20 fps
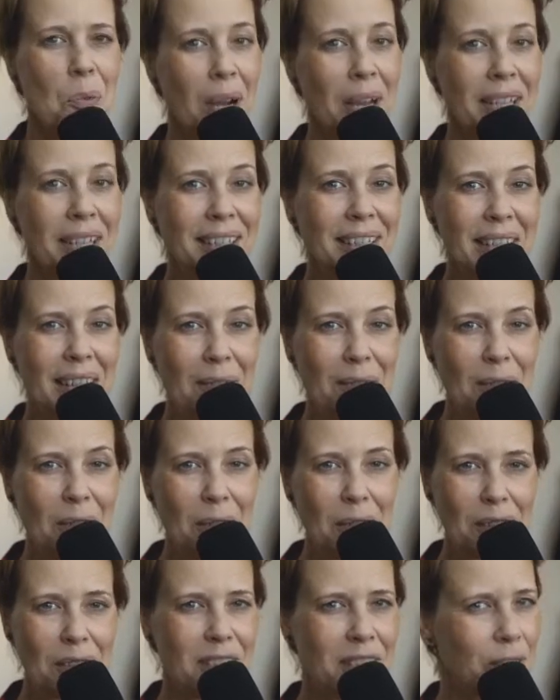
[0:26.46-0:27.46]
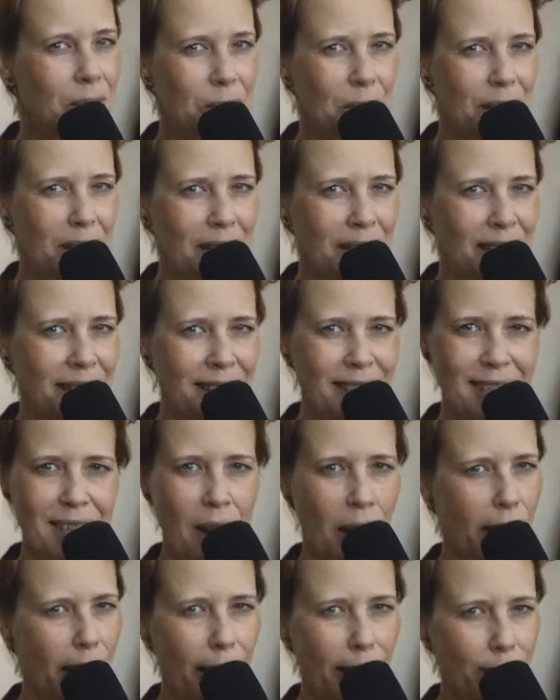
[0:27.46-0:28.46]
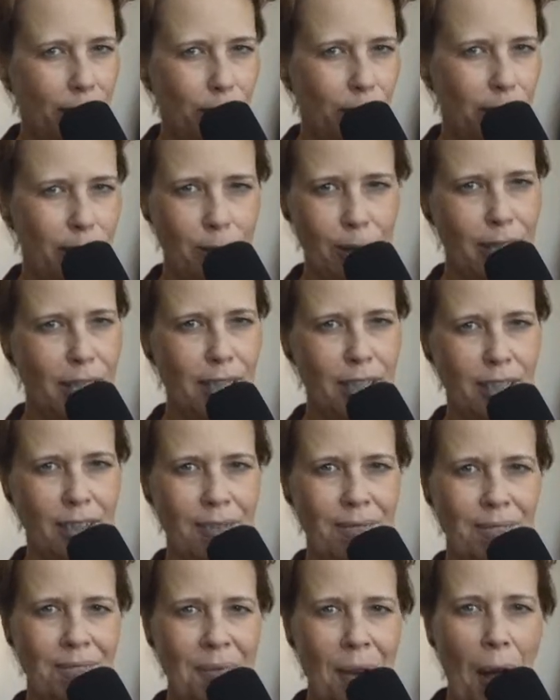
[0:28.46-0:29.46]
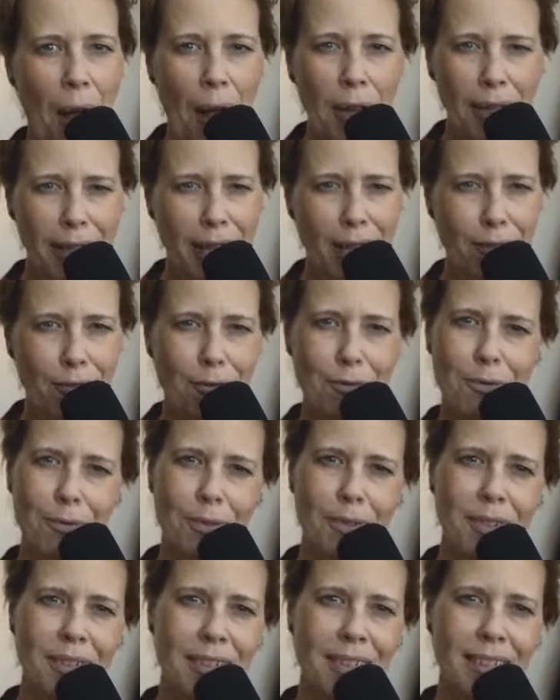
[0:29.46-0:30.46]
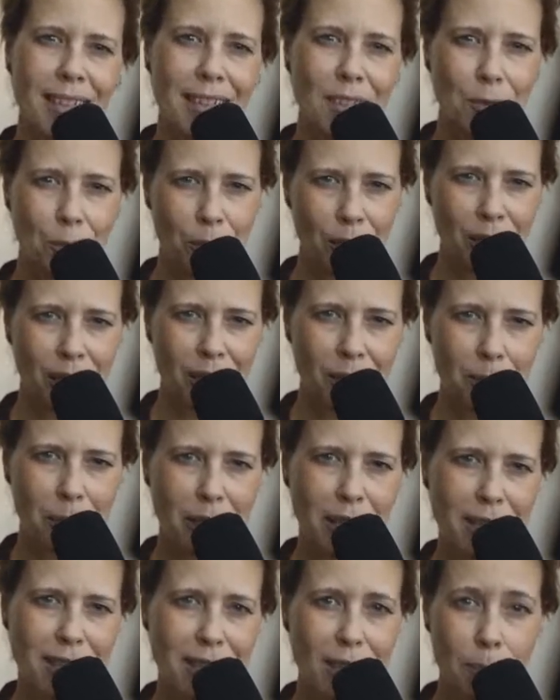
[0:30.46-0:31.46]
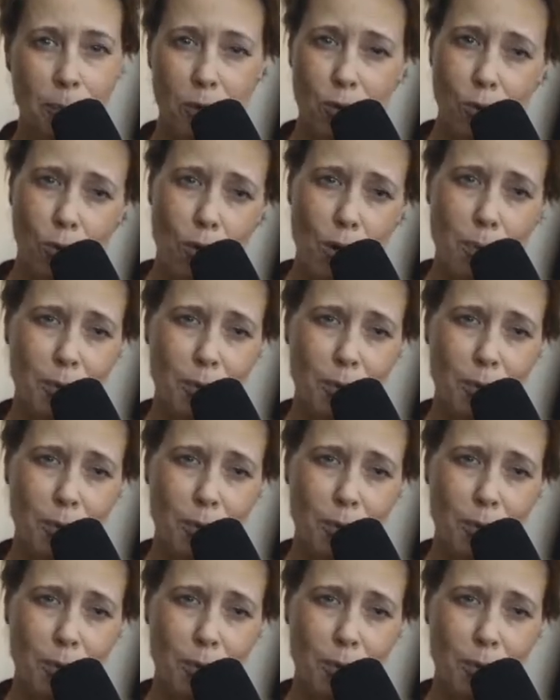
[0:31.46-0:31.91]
a leaf looks green, it's not actually green. A leaf is green because it absorbs